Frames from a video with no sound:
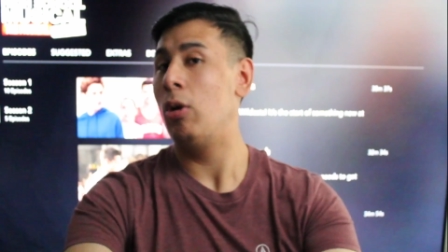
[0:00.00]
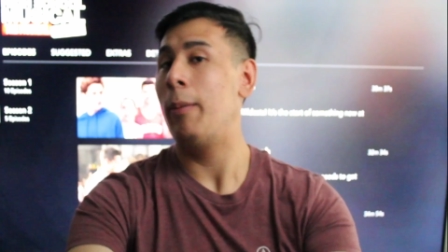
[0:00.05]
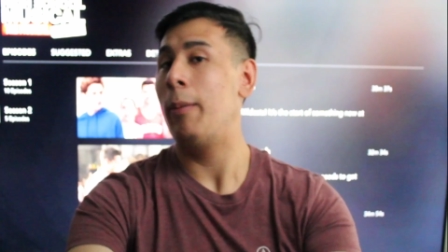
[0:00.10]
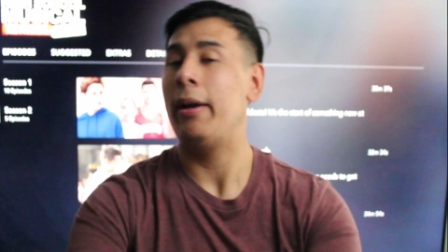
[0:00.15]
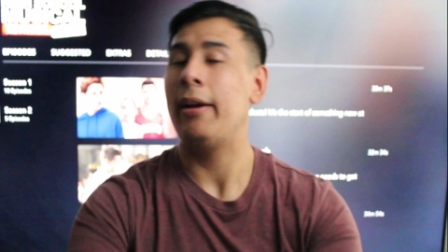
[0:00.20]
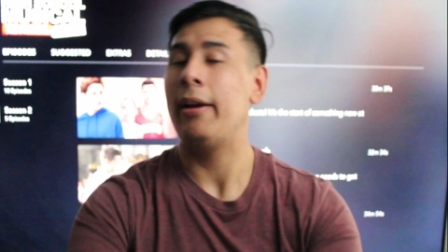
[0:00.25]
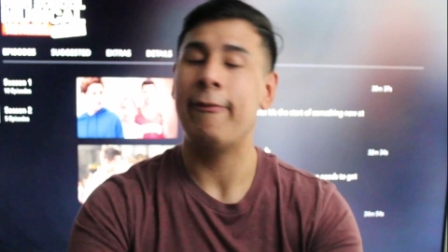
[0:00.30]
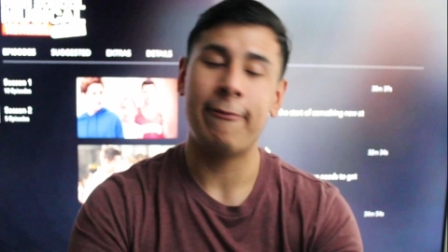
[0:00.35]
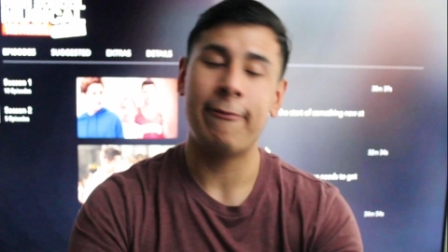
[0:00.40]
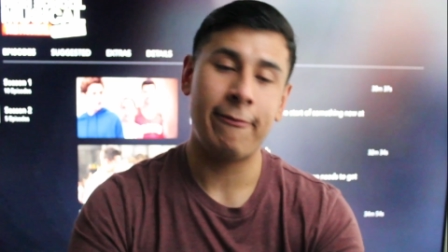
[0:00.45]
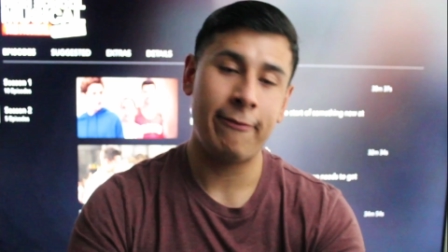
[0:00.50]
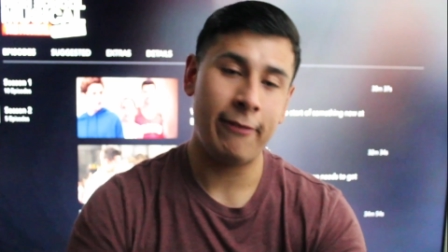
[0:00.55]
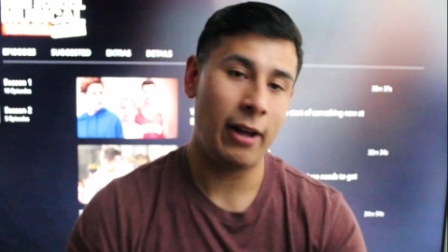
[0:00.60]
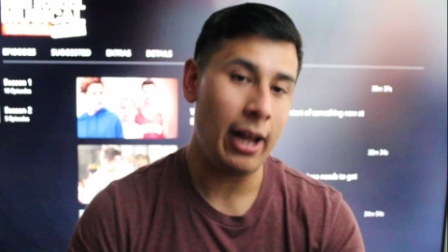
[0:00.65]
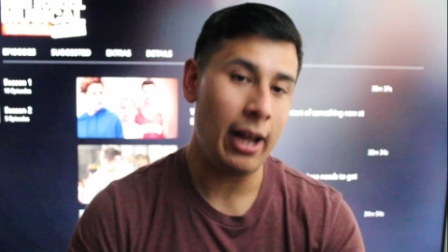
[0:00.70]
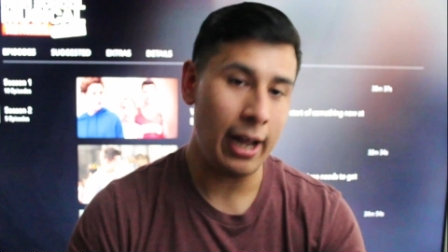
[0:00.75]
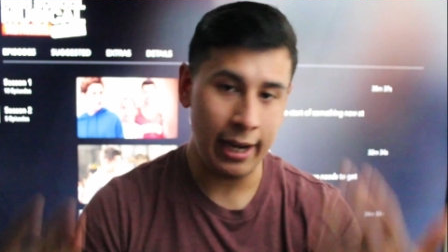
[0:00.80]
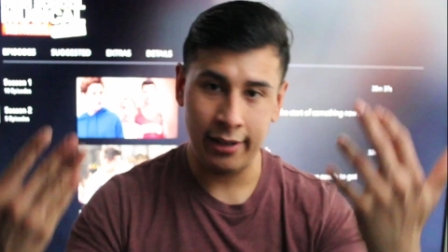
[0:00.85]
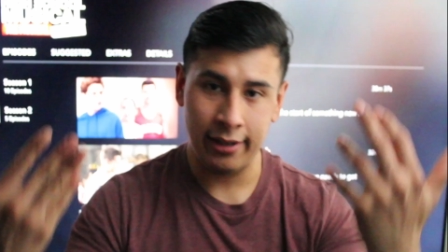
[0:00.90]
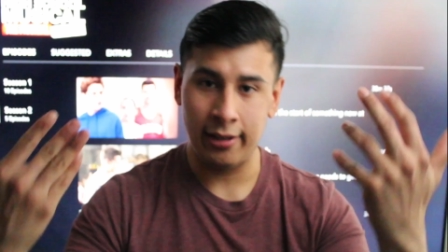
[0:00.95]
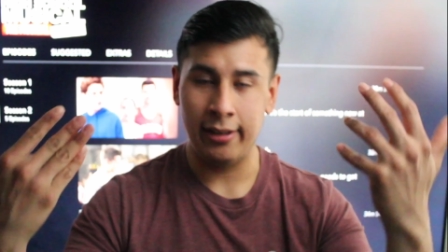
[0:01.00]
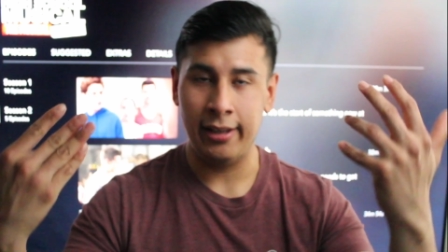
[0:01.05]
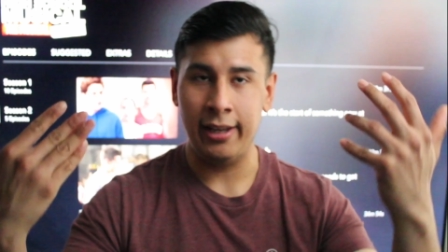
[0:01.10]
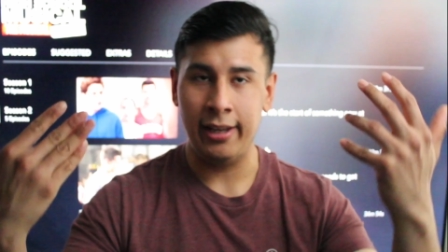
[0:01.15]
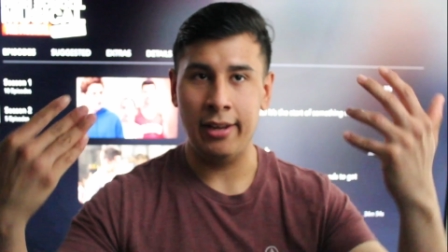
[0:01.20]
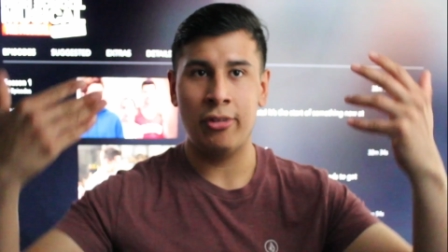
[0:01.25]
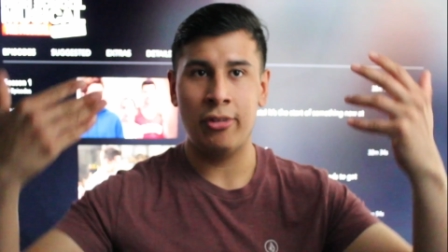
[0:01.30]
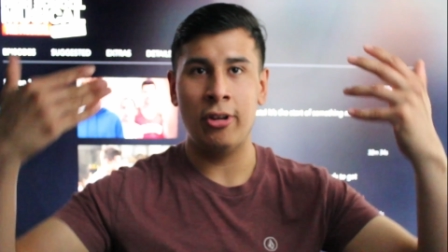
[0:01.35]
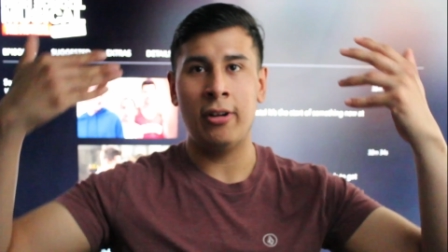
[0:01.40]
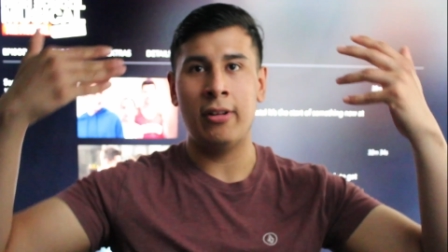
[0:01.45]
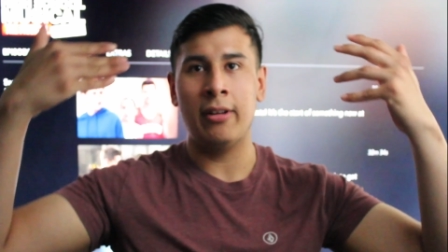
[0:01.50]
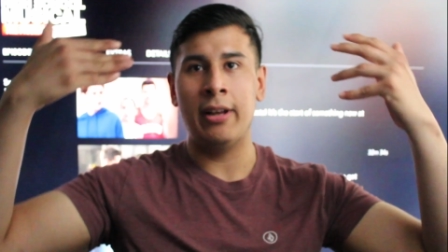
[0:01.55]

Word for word: I mean, finally, it took